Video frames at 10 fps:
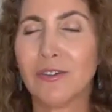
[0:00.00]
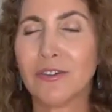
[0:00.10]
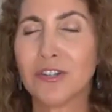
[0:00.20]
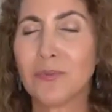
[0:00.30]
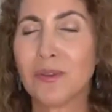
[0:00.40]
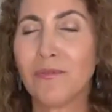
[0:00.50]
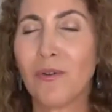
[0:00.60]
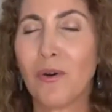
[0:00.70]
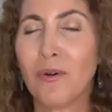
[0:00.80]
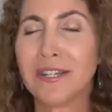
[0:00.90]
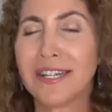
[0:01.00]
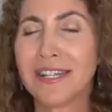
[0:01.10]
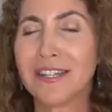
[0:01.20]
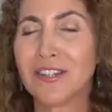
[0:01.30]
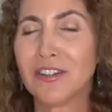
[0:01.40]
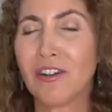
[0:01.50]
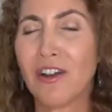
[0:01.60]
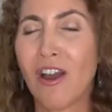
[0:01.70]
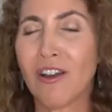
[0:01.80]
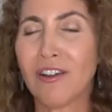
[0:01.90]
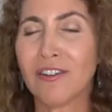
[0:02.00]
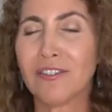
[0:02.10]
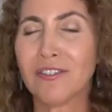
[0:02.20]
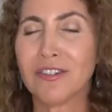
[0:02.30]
or to be folded into your heart,